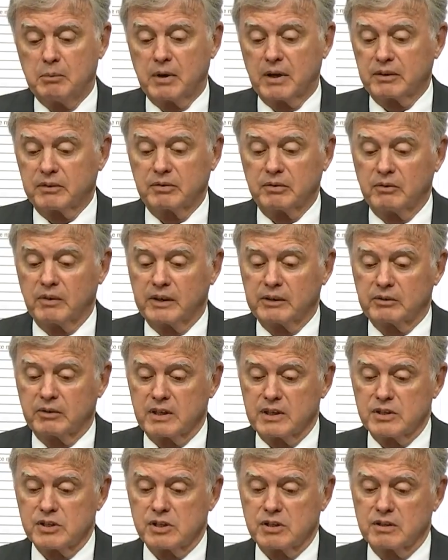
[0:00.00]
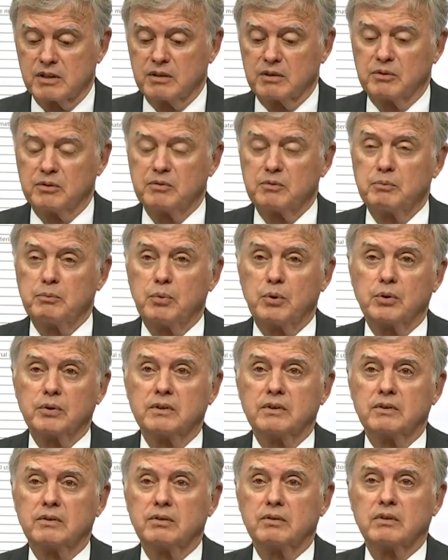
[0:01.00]
Parks and recreation is
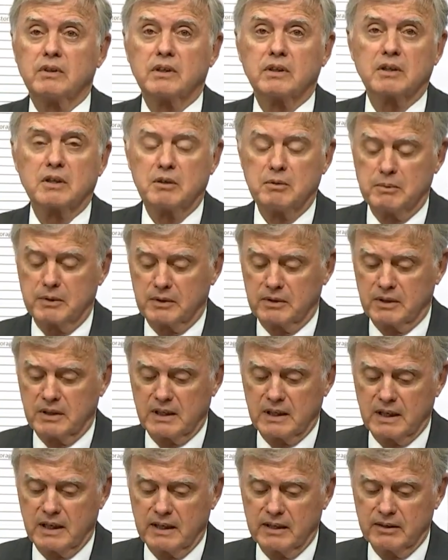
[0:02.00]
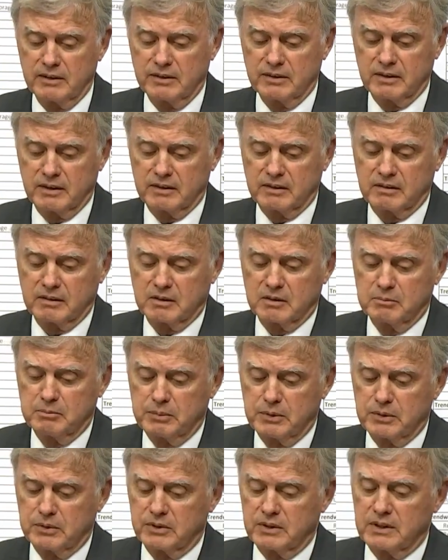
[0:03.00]
important to our community health. It's a
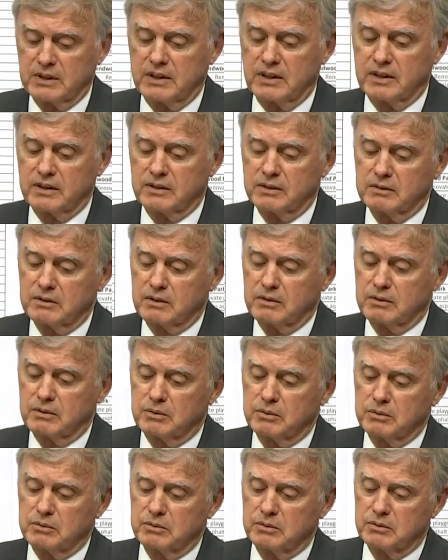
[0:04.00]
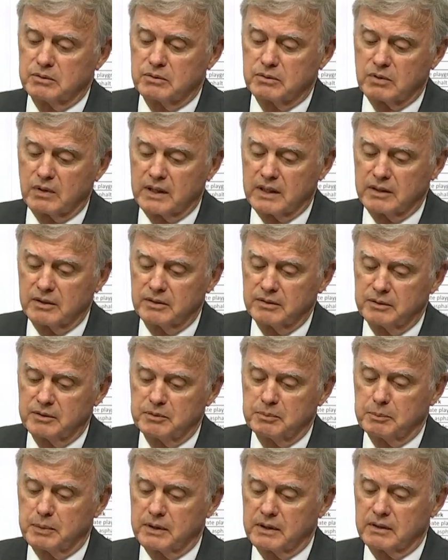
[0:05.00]
component there too.
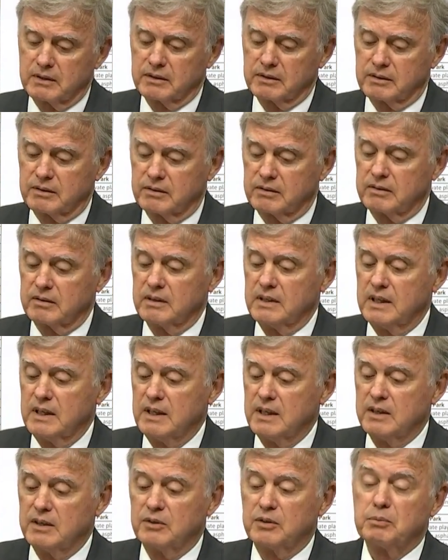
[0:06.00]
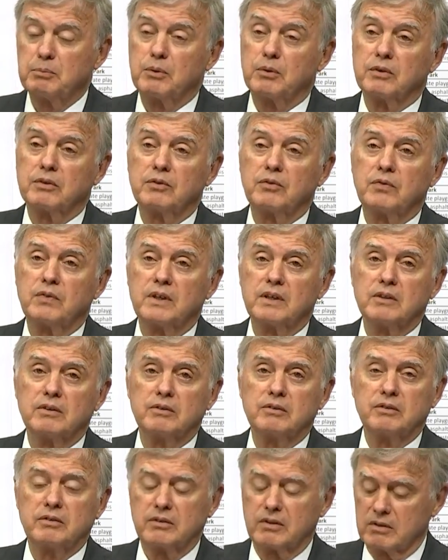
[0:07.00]
Trails, parks, sports
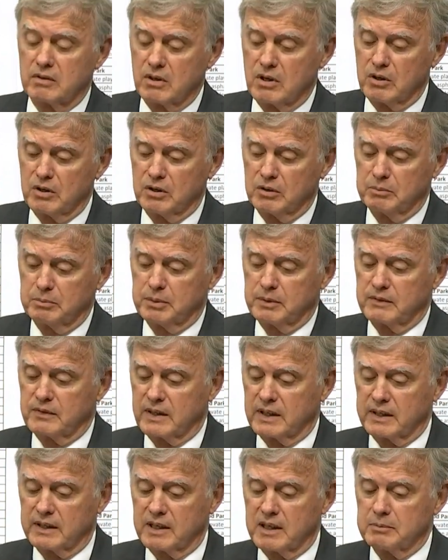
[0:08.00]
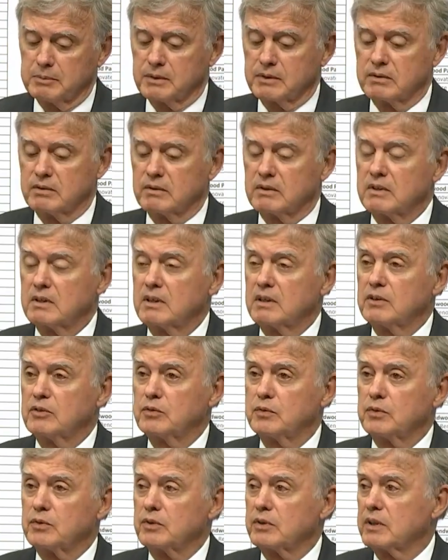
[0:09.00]
fields all provide
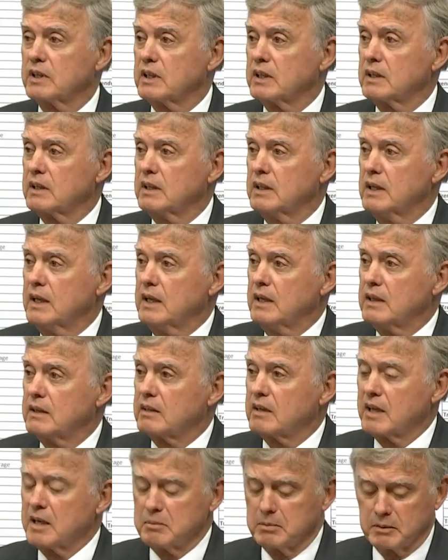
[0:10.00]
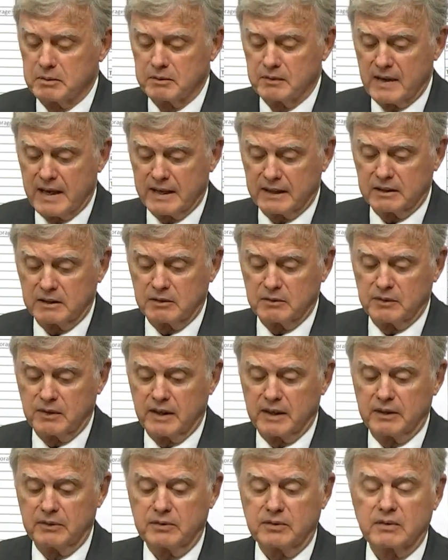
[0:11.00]
opportunities for the type of active
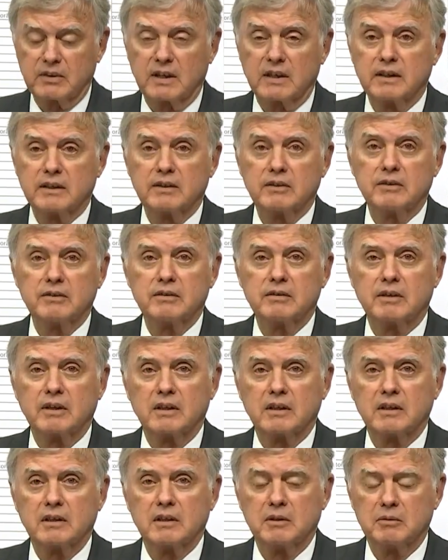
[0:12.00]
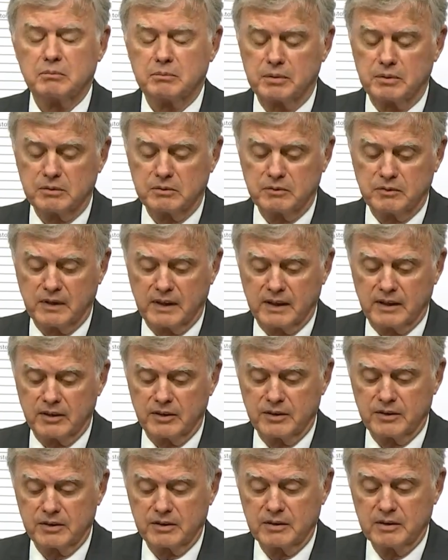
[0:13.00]
lifestyles that improve
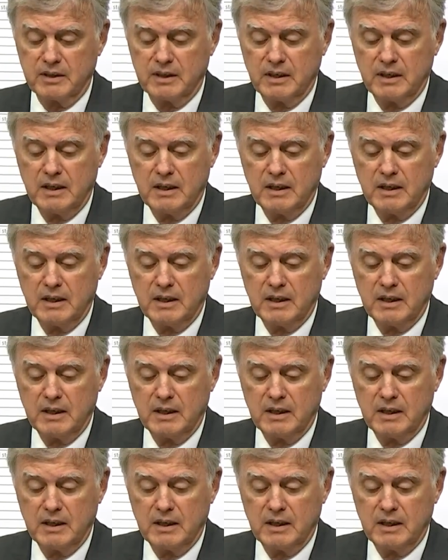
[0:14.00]
health.